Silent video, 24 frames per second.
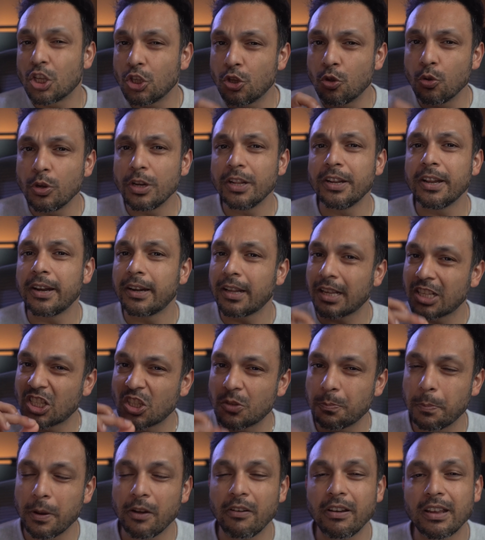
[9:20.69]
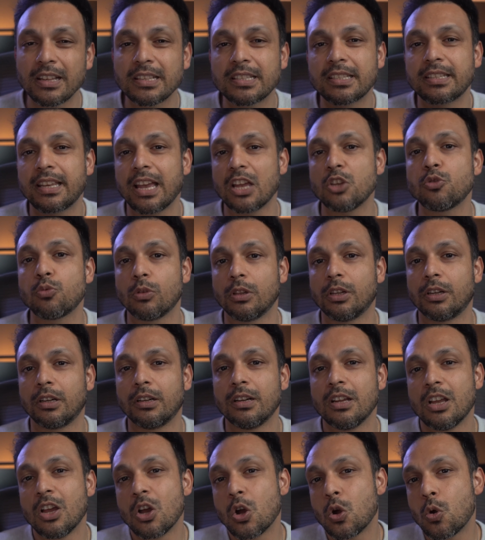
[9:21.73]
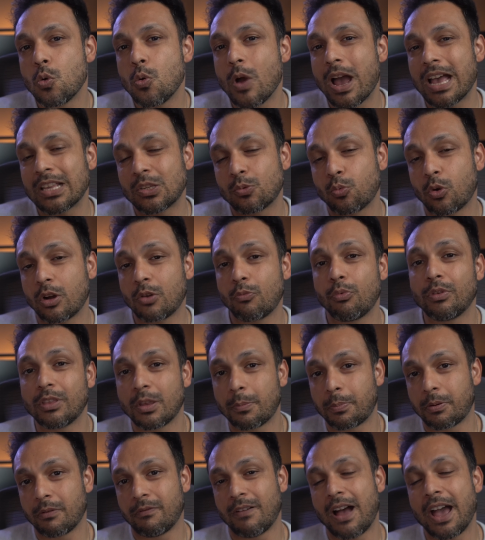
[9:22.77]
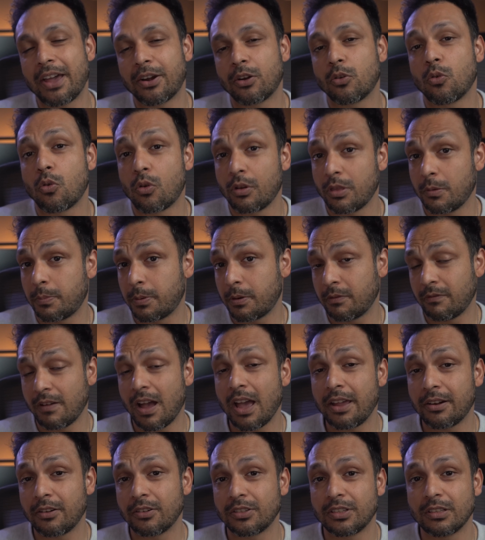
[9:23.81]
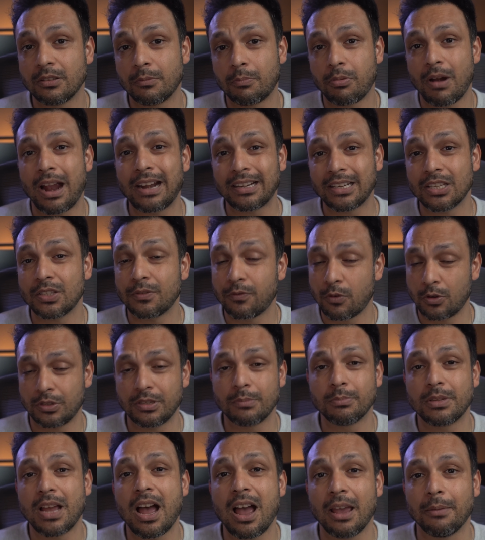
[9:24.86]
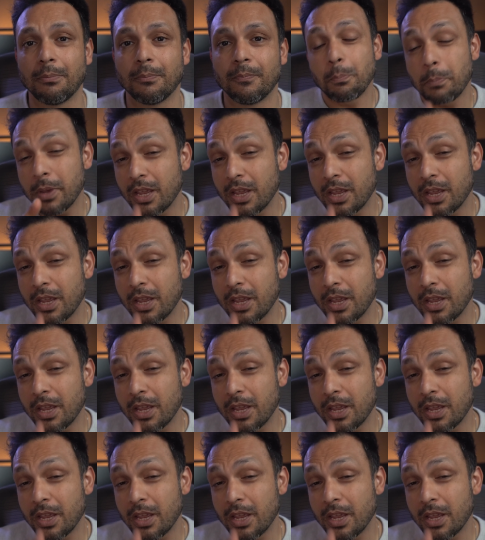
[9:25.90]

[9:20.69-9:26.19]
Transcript: you need an experienced scheduler who has worked with the provider or the providers in the practice for some time.